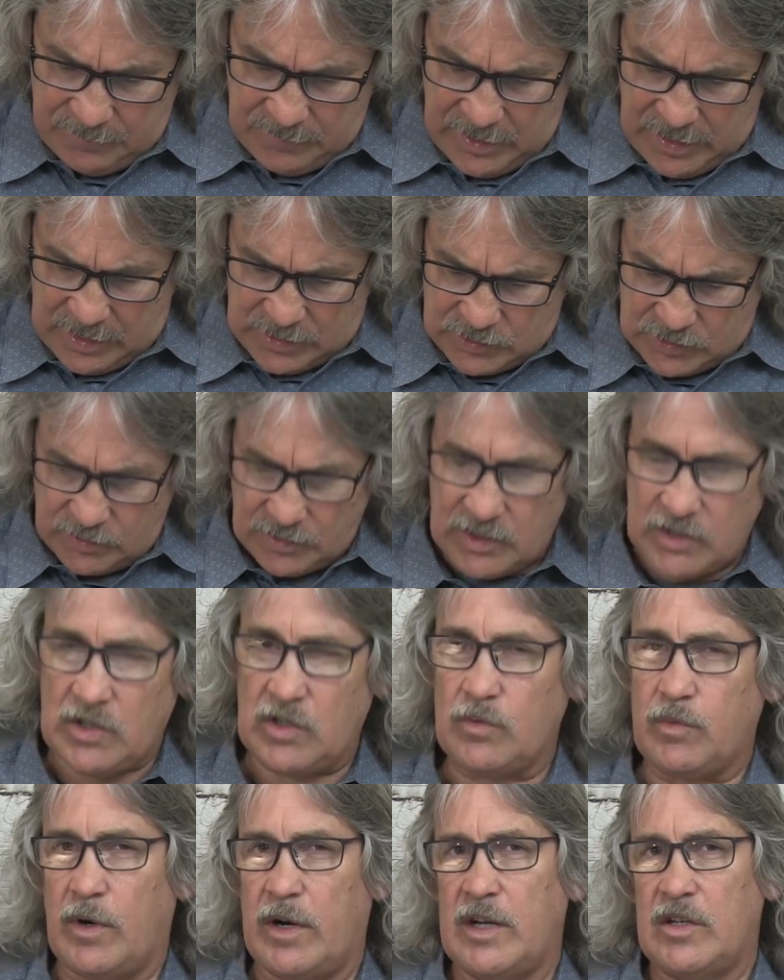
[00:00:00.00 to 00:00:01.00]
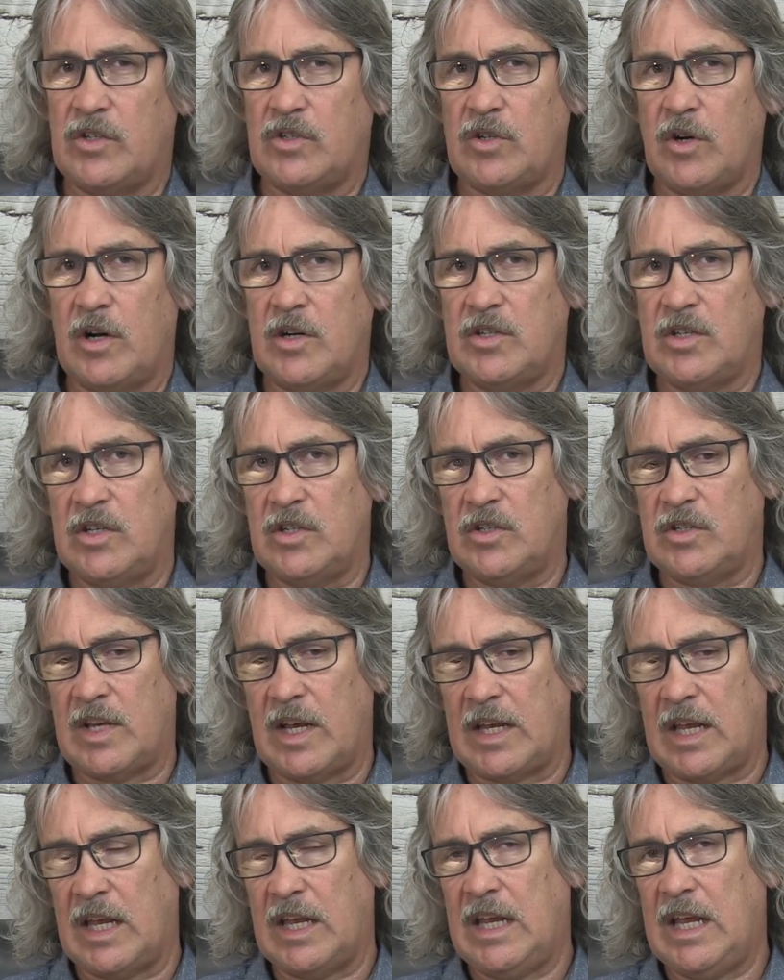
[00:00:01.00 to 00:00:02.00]
And so this is where it starts in 2
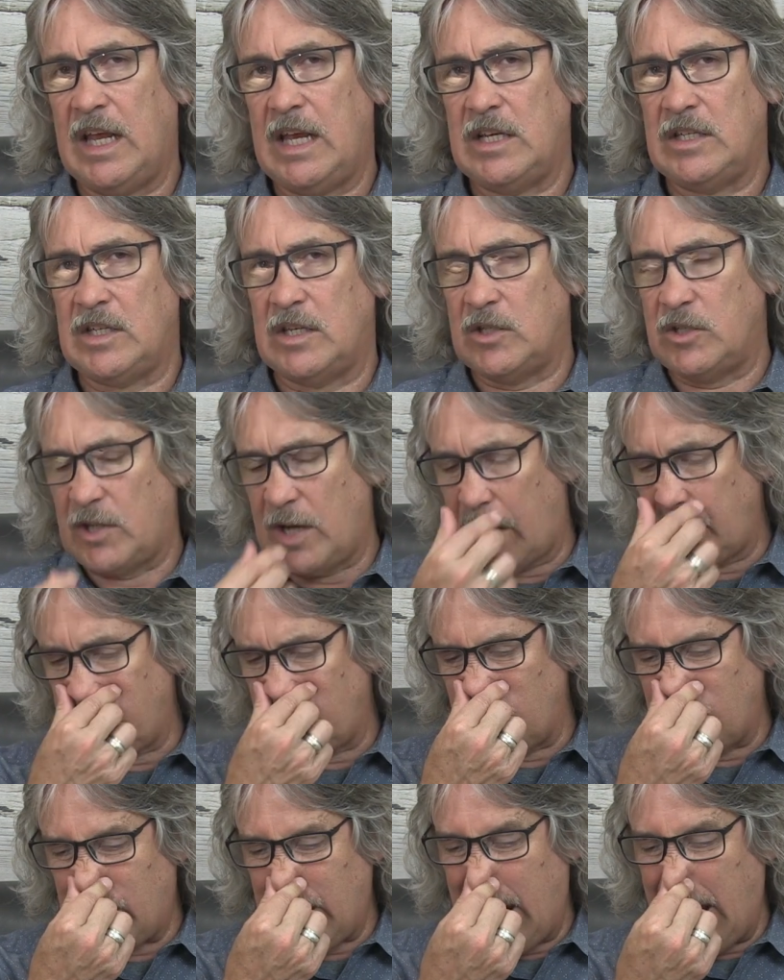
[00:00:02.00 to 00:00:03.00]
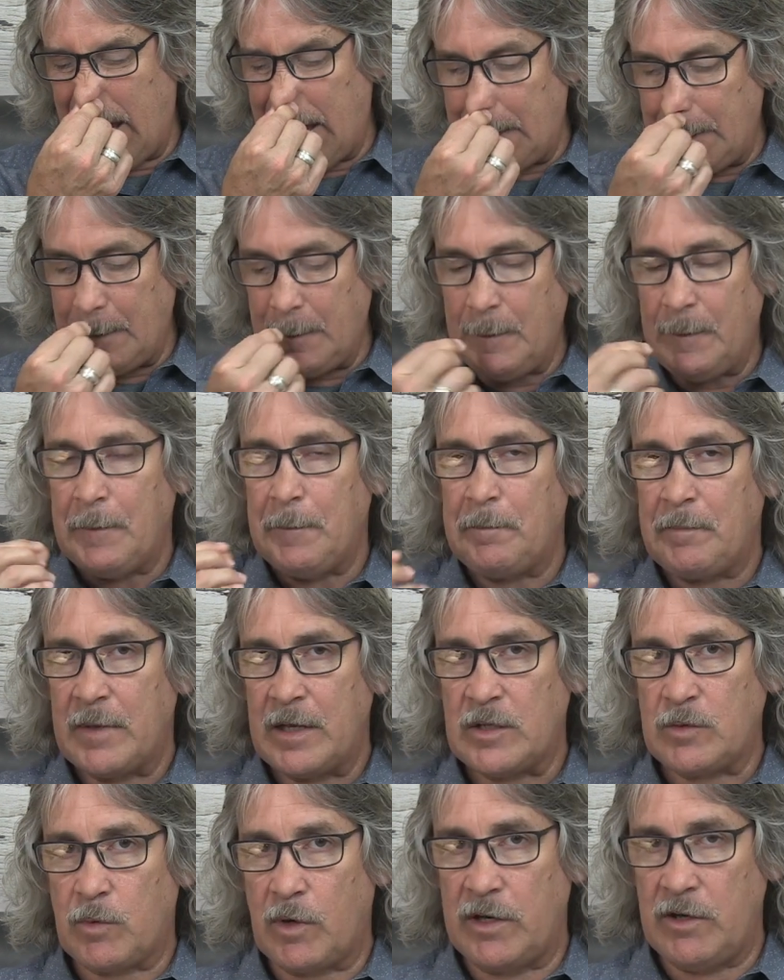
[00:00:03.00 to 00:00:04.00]
Kings in chapter 10,
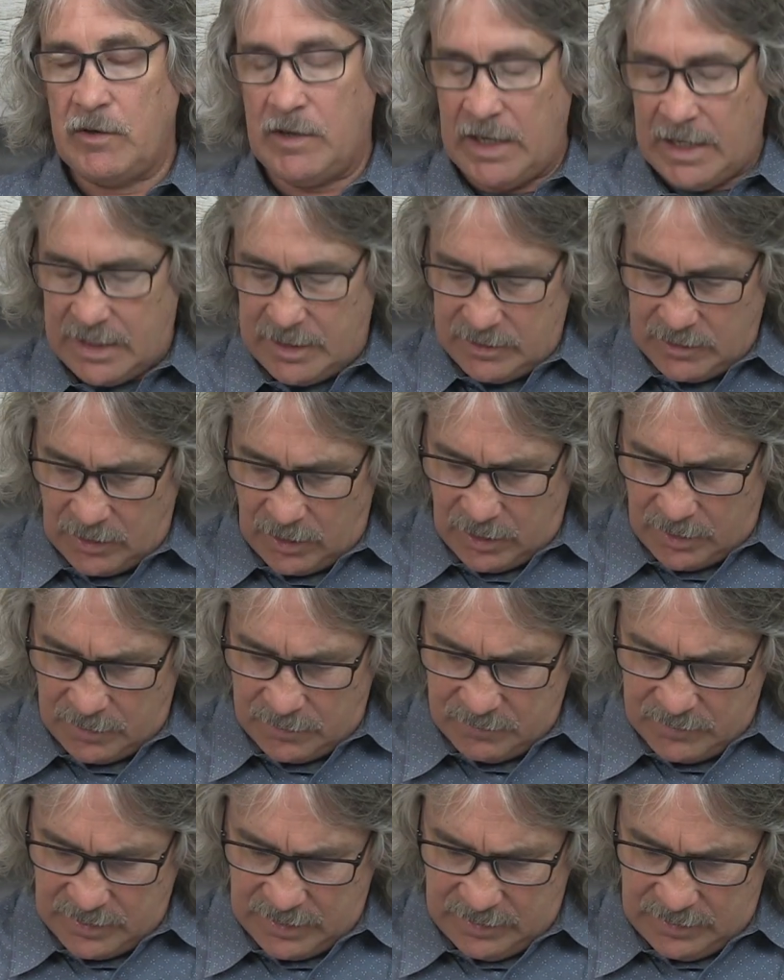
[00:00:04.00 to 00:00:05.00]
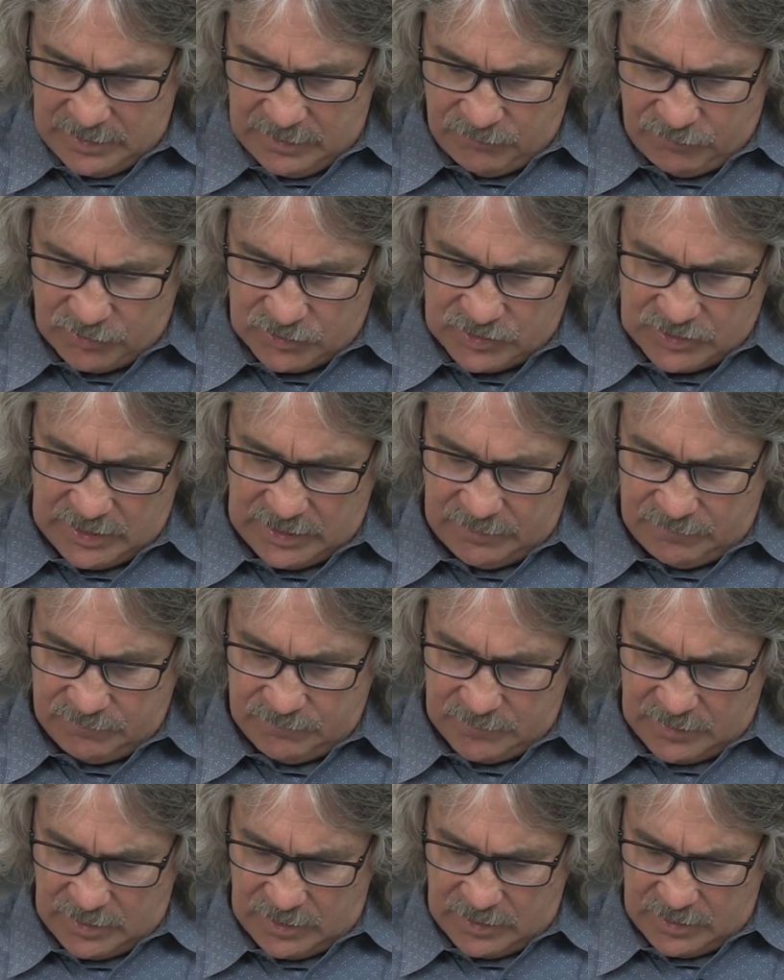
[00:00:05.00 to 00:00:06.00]
is where you get the
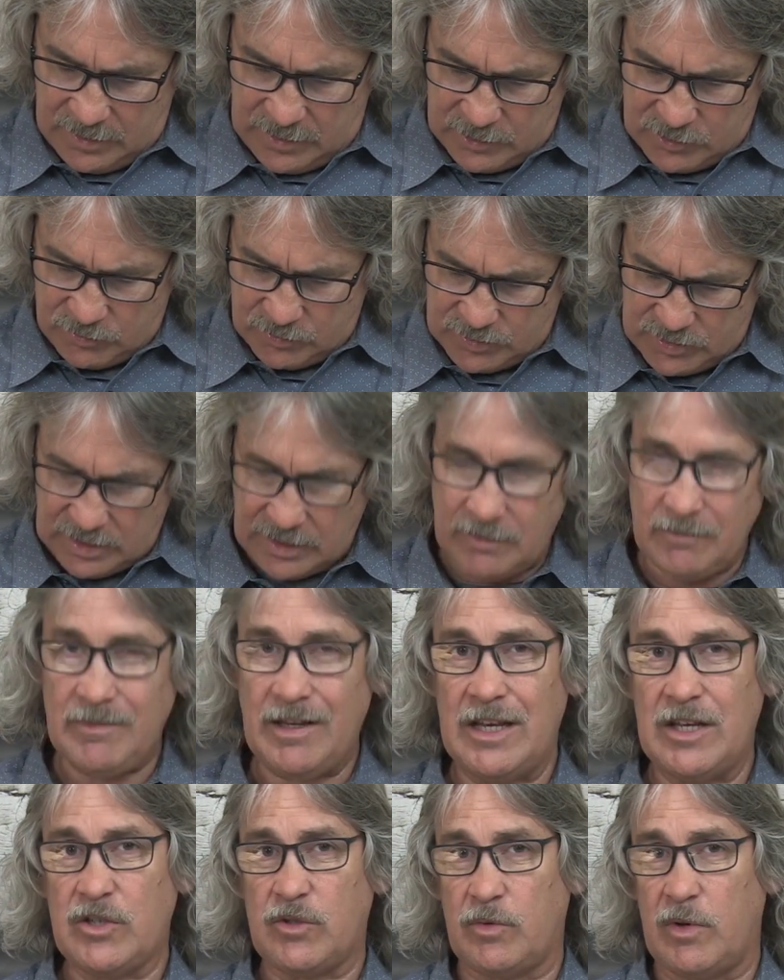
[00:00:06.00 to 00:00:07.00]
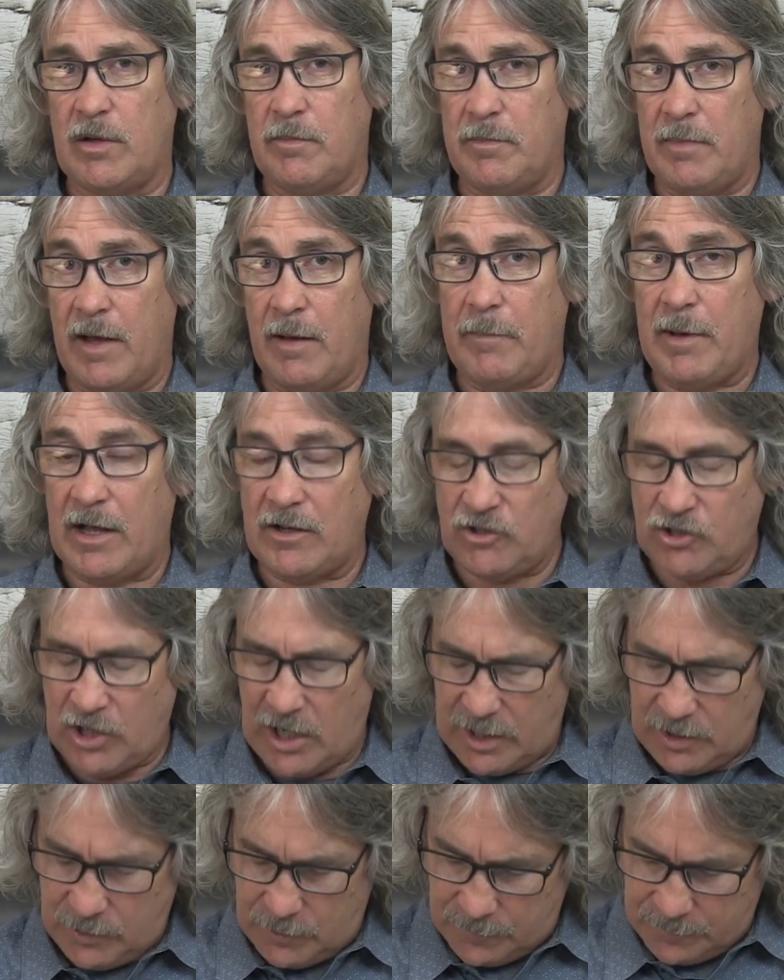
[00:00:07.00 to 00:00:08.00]
interesting history about
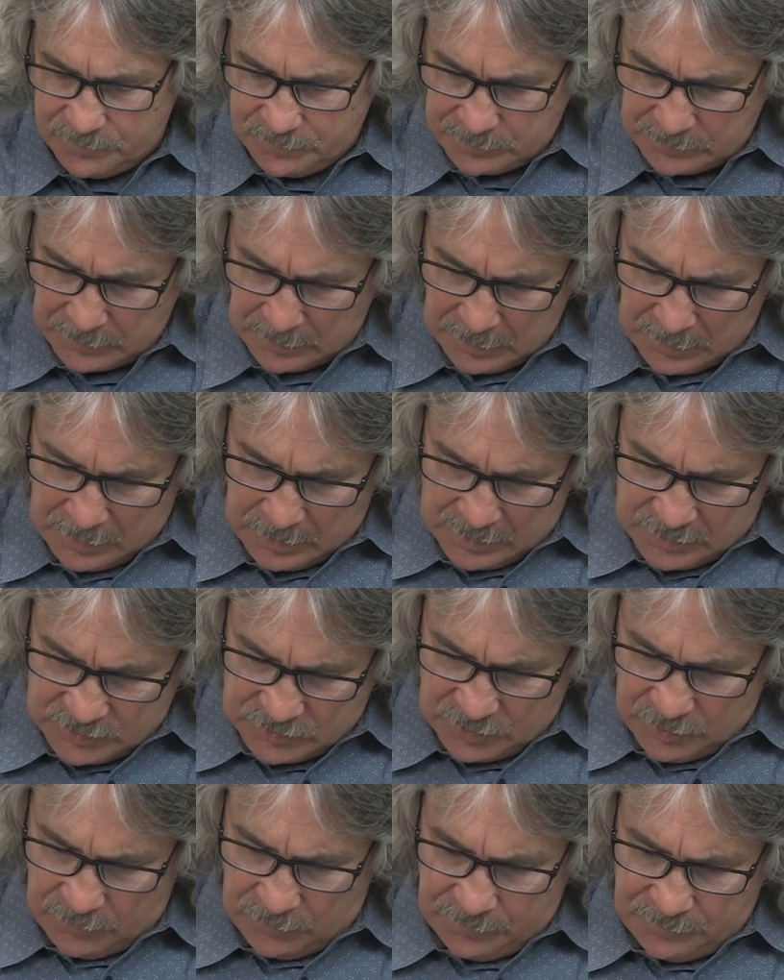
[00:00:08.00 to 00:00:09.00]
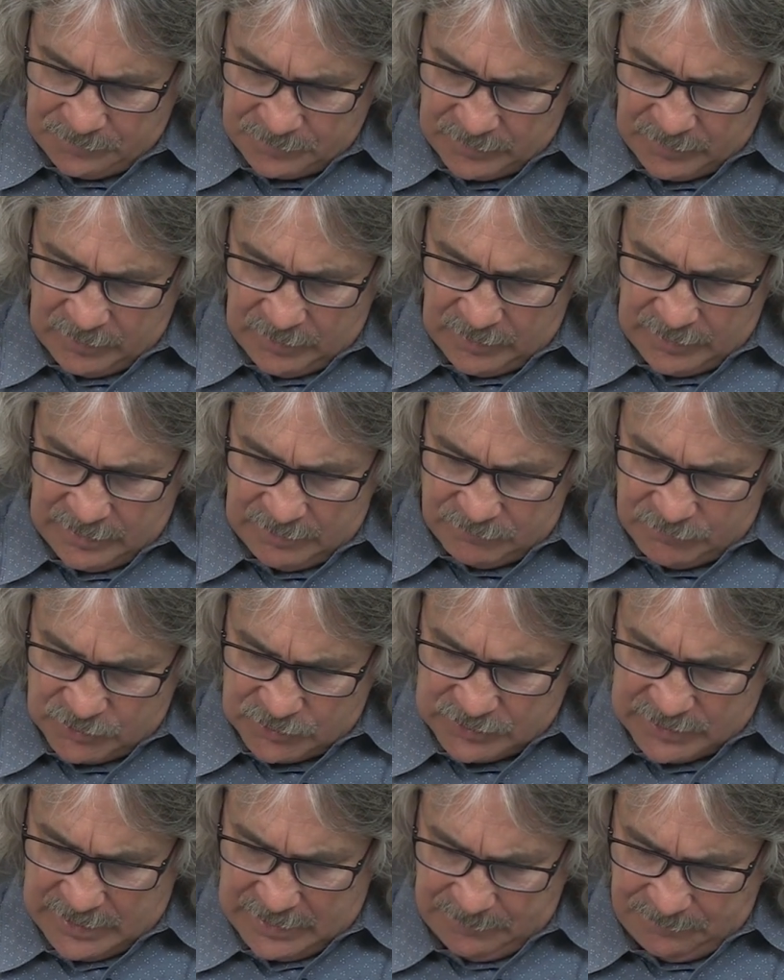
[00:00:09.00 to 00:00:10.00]
Jehu. So, again,
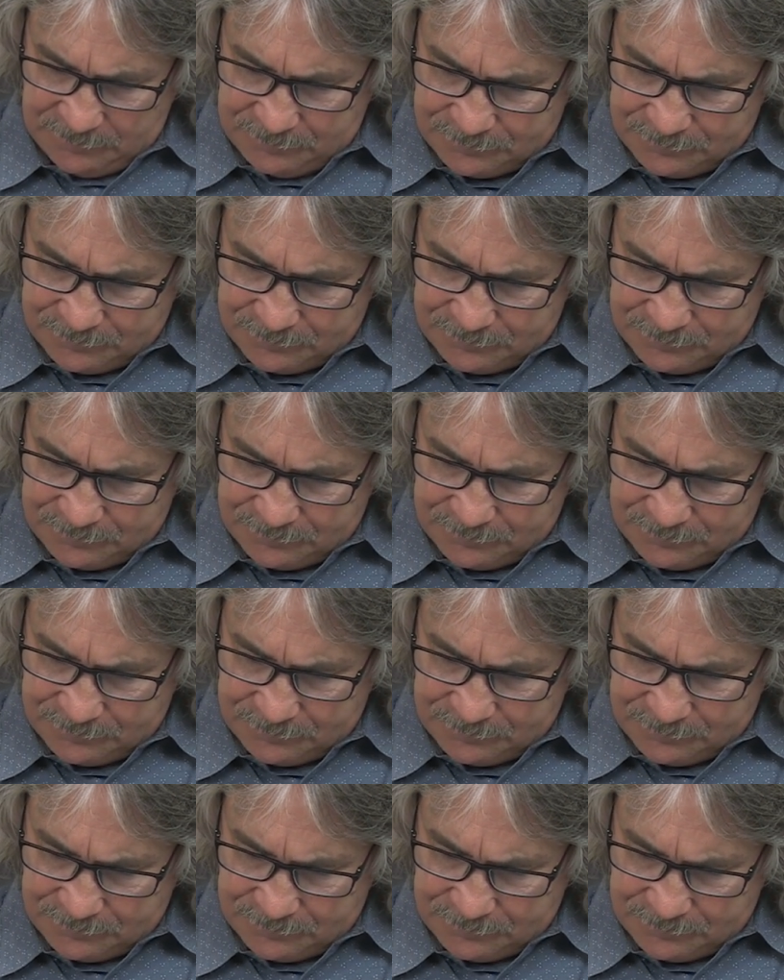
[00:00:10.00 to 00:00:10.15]
verse 8.